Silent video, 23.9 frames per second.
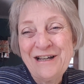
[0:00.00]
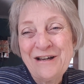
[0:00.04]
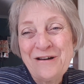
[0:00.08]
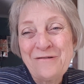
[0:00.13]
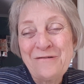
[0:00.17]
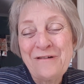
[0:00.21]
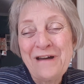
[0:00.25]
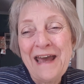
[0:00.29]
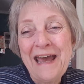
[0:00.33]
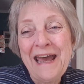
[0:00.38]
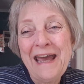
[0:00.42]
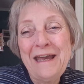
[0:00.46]

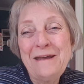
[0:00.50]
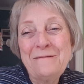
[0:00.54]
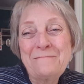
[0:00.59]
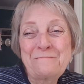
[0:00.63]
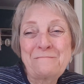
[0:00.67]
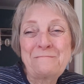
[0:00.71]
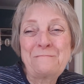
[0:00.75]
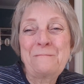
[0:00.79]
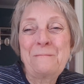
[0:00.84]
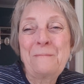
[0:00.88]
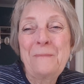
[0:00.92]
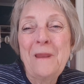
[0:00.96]
Okay?
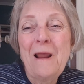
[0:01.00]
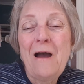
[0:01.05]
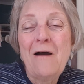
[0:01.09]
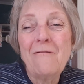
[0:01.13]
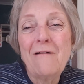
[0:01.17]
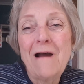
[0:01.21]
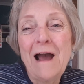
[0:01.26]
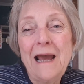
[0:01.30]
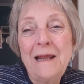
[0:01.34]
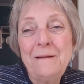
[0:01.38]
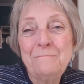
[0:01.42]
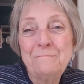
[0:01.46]
All
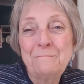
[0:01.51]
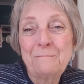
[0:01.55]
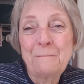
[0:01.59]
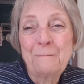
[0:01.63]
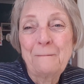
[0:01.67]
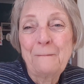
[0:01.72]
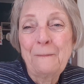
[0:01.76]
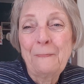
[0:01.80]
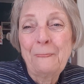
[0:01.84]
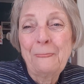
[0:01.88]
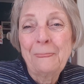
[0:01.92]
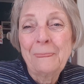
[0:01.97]
right.
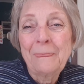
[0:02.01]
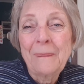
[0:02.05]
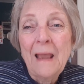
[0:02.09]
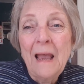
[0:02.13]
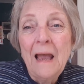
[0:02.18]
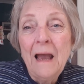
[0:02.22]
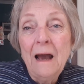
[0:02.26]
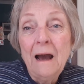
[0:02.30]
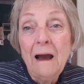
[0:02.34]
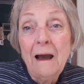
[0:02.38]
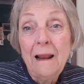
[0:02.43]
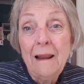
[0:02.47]

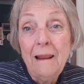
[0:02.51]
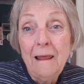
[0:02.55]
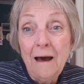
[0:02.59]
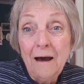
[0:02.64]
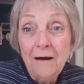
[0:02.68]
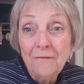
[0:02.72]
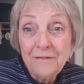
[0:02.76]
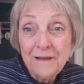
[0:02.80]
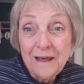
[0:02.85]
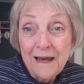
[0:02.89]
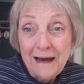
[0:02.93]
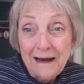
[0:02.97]
I
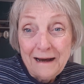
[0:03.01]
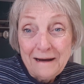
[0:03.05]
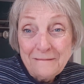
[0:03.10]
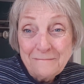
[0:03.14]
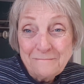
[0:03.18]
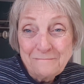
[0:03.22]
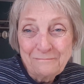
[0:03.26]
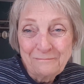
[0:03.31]
love ya.